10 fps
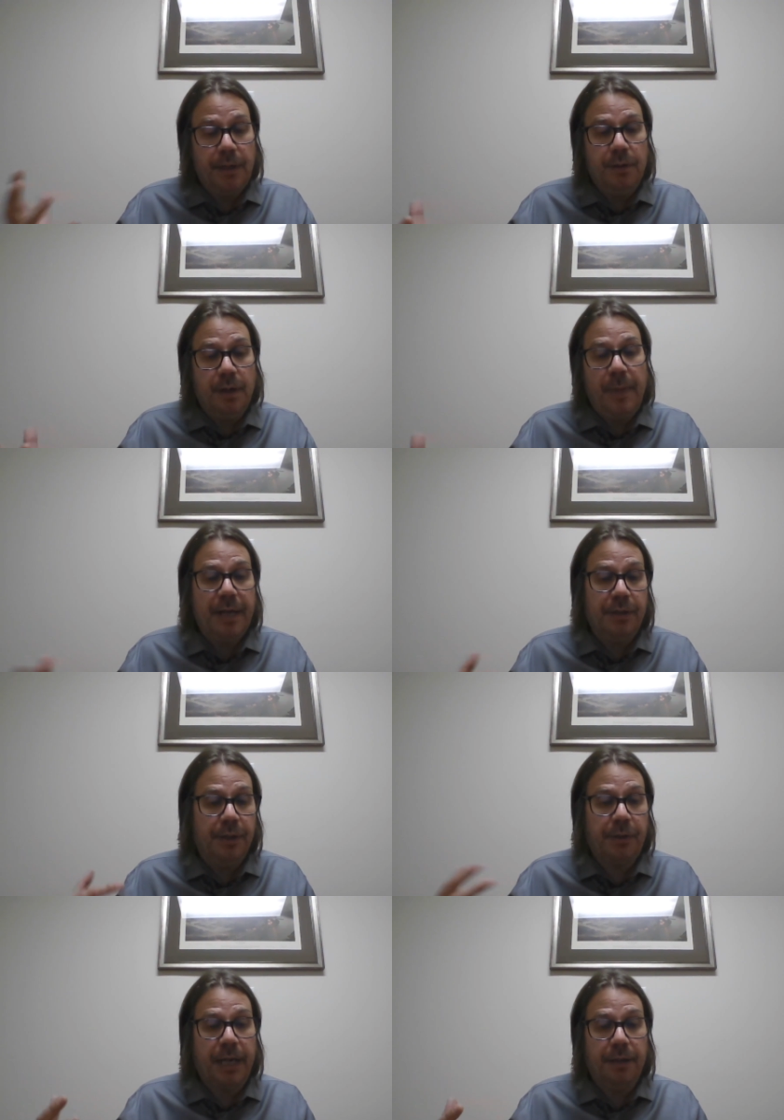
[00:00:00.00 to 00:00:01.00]
you can imagine
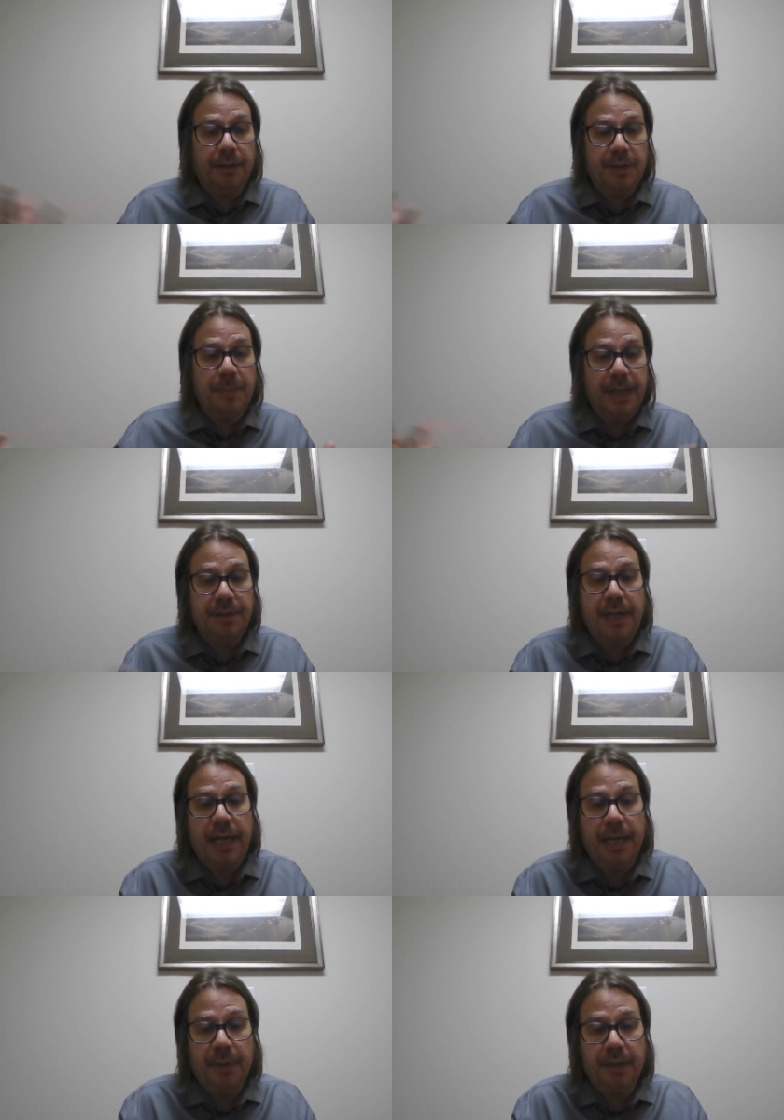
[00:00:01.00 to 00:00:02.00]
a trailer spends
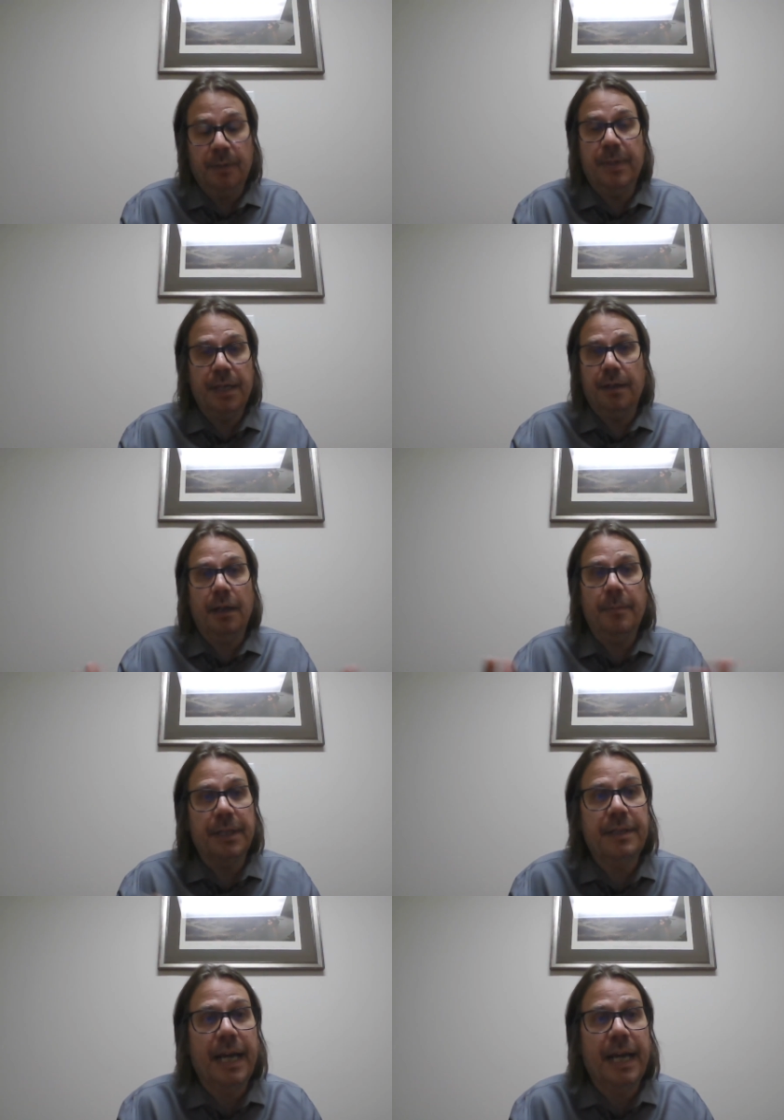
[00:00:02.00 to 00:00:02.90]
time, it could be in Lubbock,